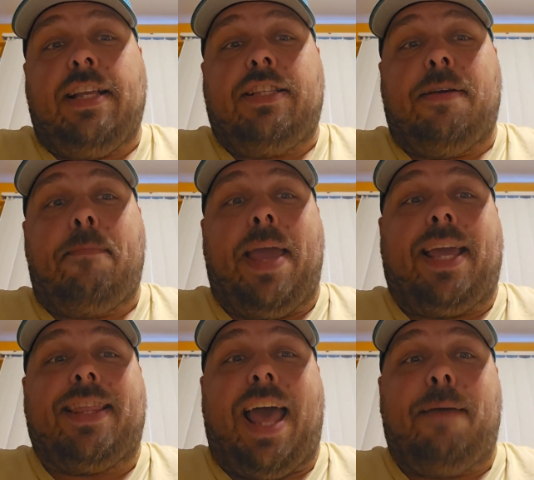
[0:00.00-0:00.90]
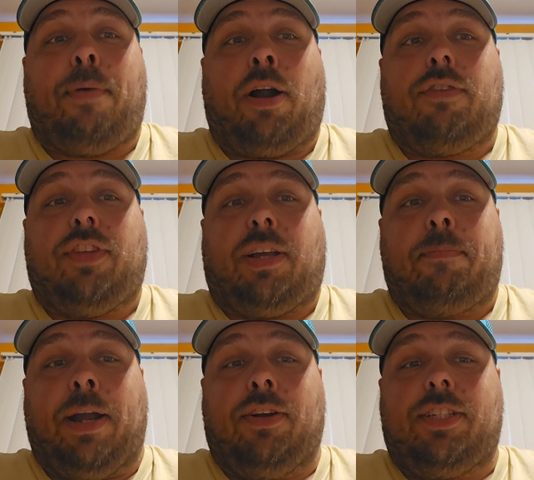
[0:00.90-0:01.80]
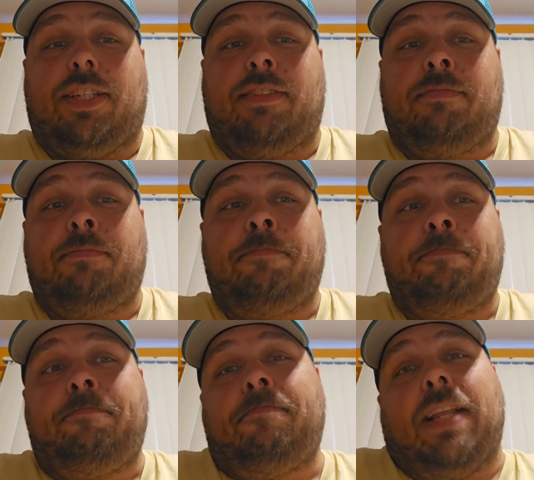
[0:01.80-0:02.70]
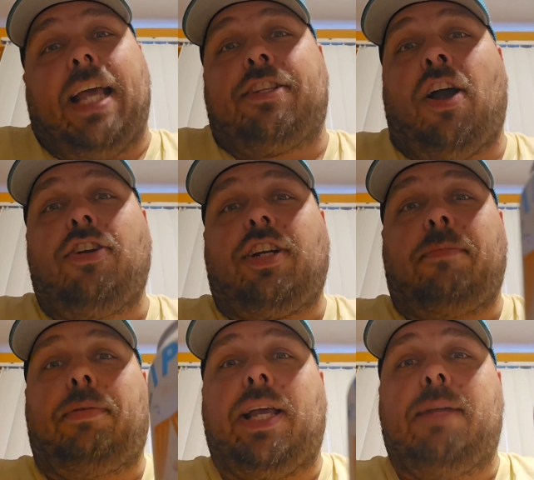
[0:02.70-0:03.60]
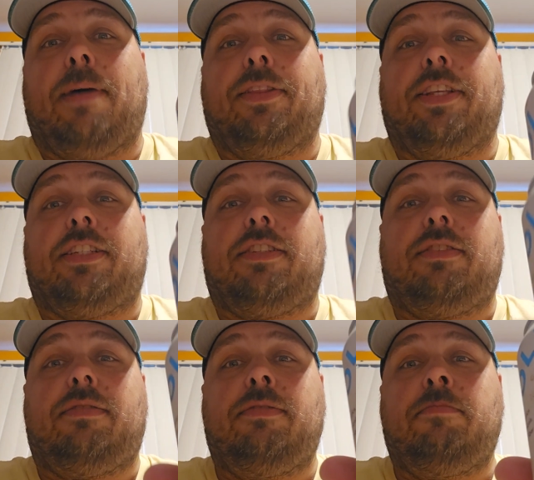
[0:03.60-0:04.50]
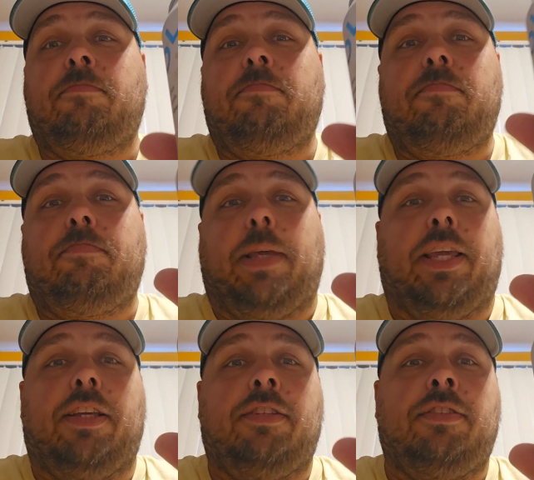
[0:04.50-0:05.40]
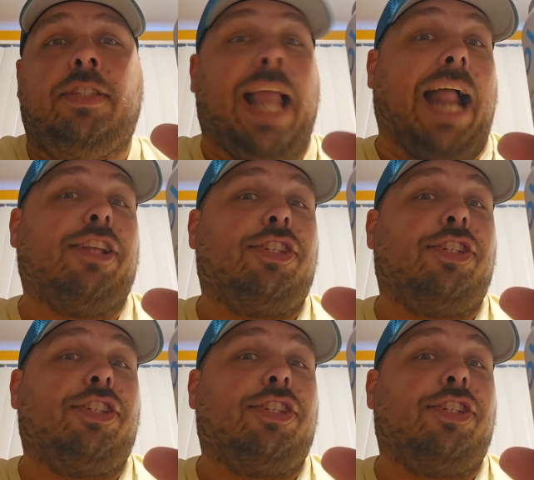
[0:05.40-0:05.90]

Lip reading: to make that part of the comparison, it's hard to complain about this being not as